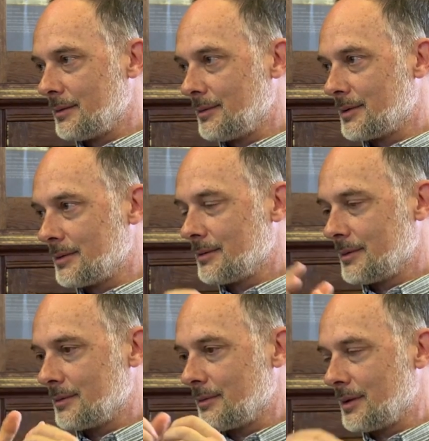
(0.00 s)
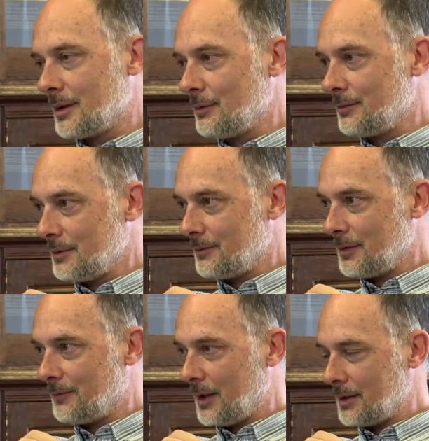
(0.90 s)
mm. and sort of thing you,
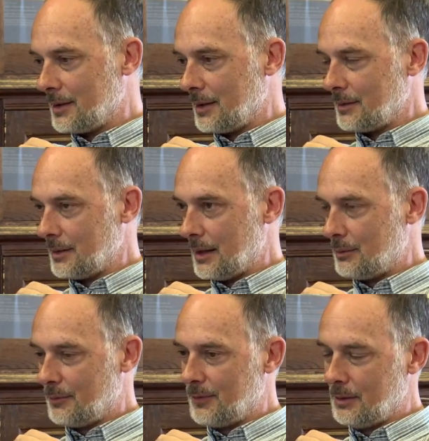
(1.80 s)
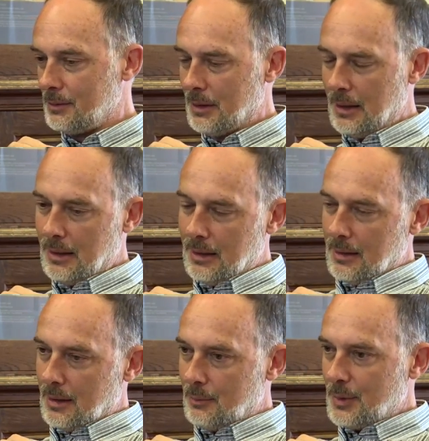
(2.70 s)
you find in a, in a review,
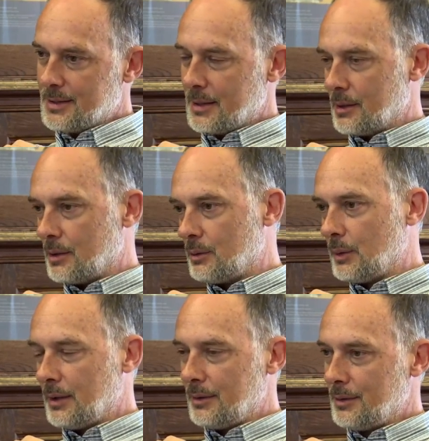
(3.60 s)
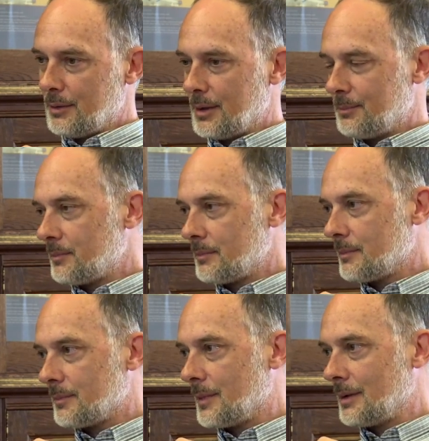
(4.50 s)
and we said, oh well, you know, the
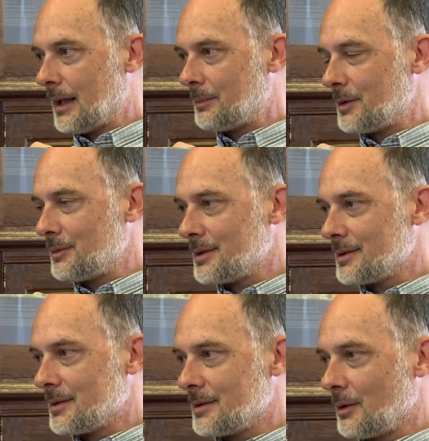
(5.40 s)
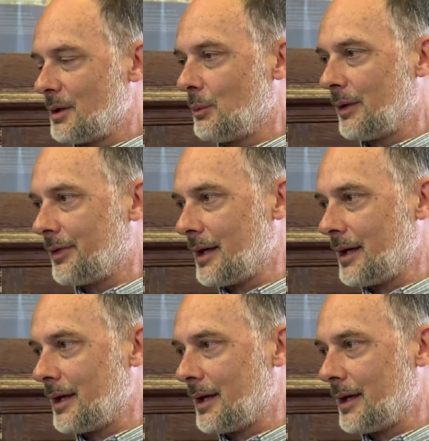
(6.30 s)
lambda is is only one